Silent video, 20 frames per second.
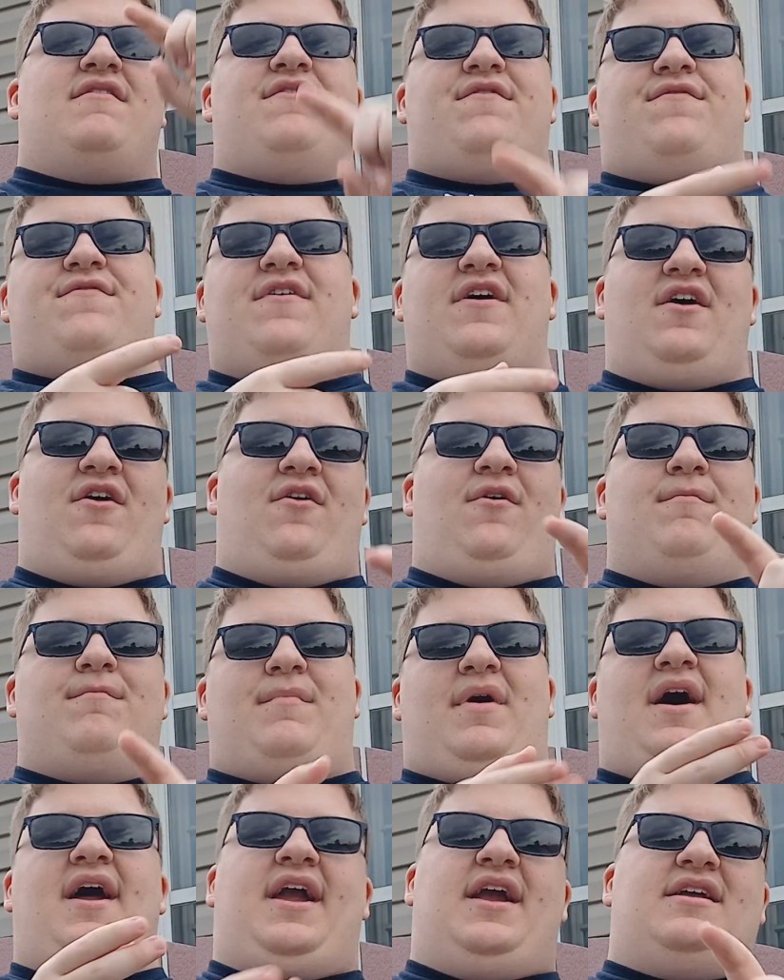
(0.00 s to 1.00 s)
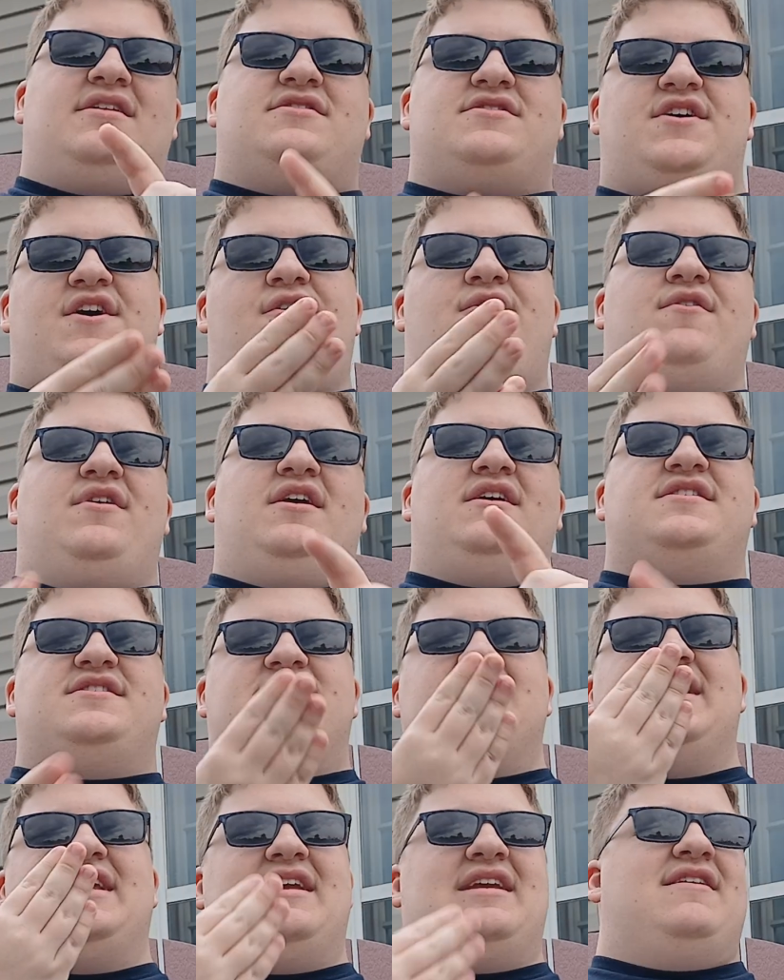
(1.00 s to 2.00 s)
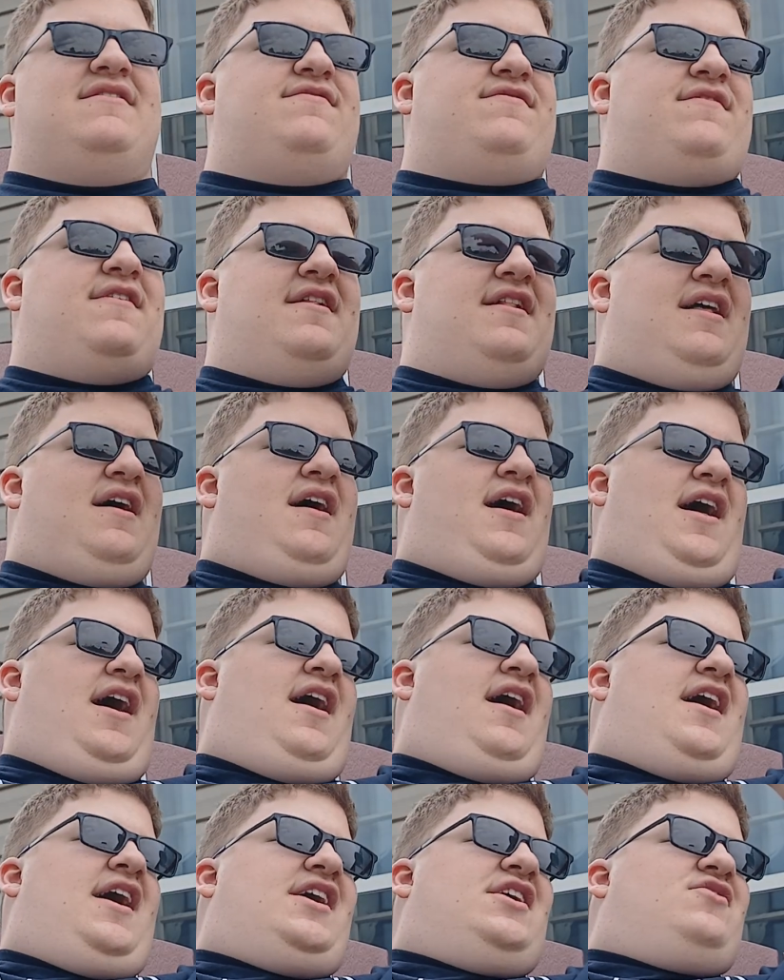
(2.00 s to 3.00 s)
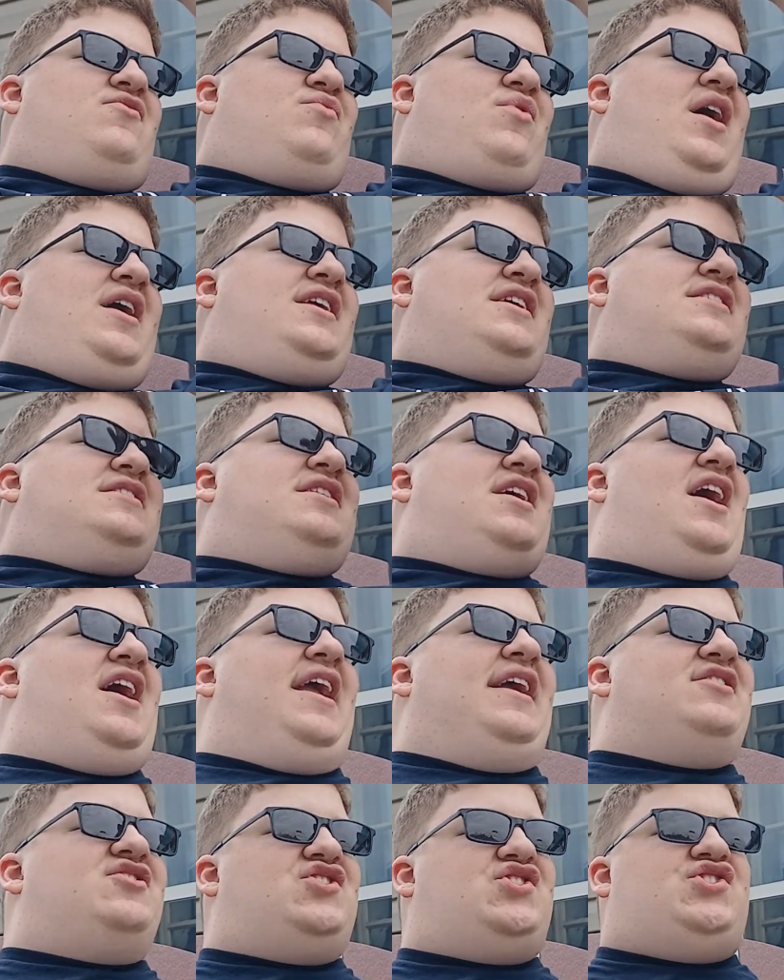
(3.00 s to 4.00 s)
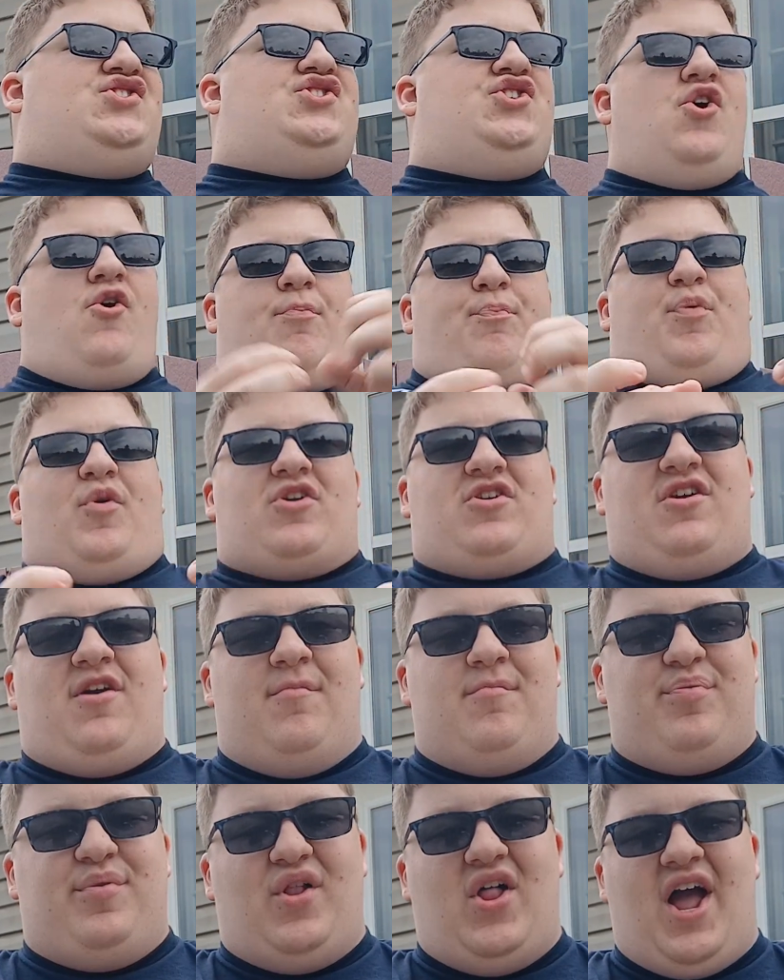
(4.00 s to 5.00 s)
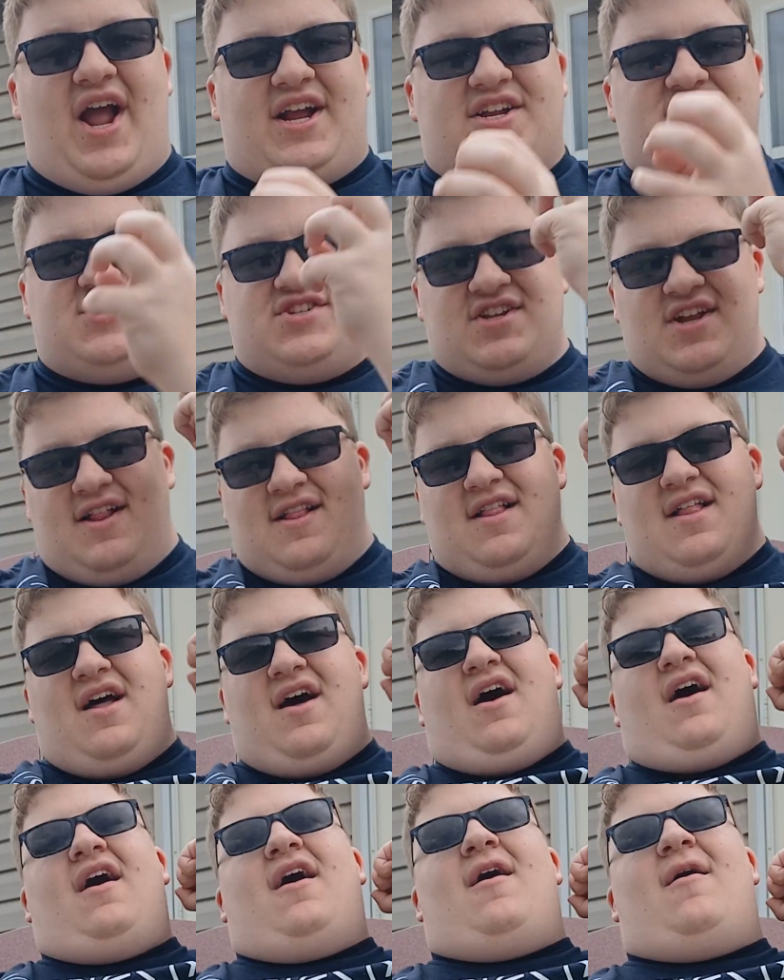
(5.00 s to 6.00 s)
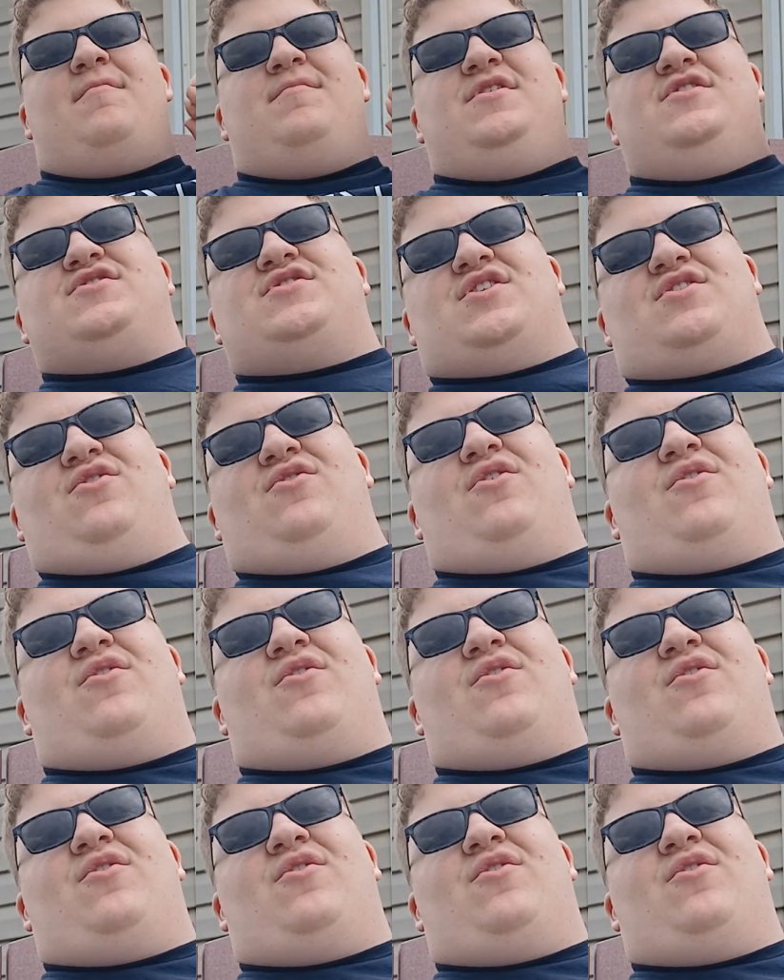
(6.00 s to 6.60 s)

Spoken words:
Phil, Mike, Tony, Steve, writing a super complex musical